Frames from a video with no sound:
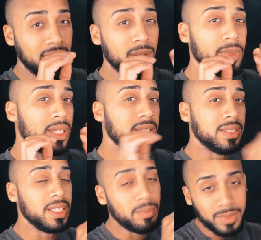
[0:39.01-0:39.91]
not going to be a
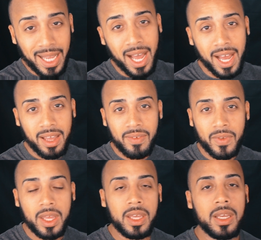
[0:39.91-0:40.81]
deep
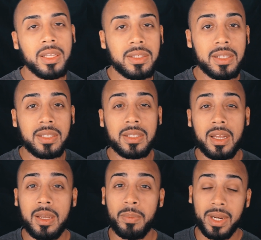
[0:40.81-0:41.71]
dive into the
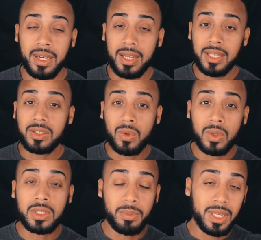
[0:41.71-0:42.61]
study, but it is
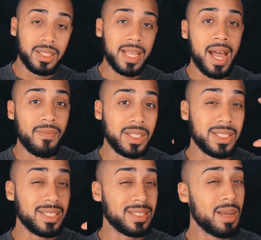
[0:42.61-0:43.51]
going to be a dive
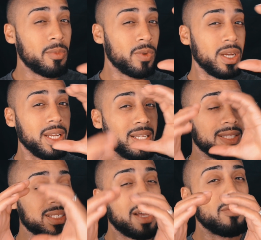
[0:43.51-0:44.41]
into the summary
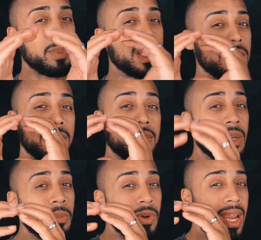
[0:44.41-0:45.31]
itself, because the
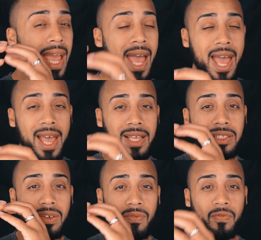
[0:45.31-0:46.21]
summary
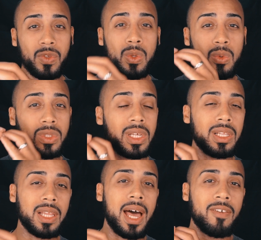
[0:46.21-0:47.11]
has confused a
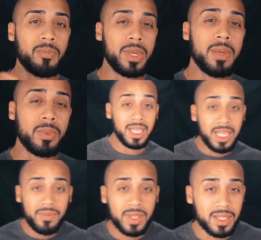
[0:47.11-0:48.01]
lot of people.
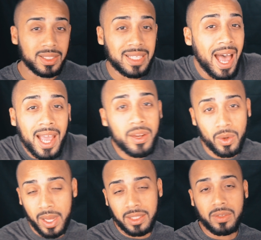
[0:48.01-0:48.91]
Even the
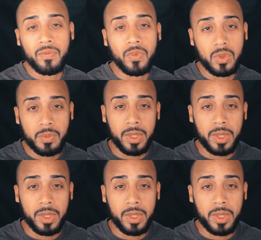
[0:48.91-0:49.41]
title has confused